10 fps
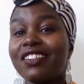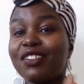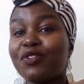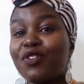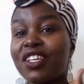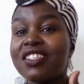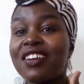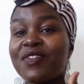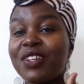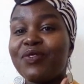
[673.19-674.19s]
So it's
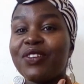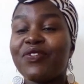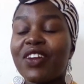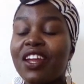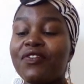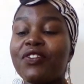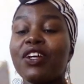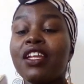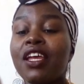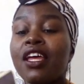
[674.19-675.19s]
a win-win for
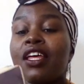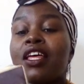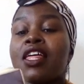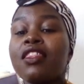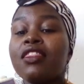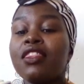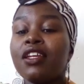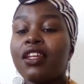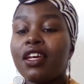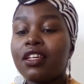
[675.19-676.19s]
everyone.
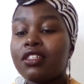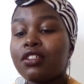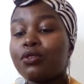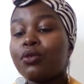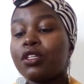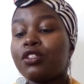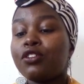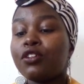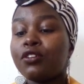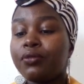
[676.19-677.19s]
The next
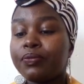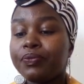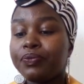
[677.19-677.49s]
question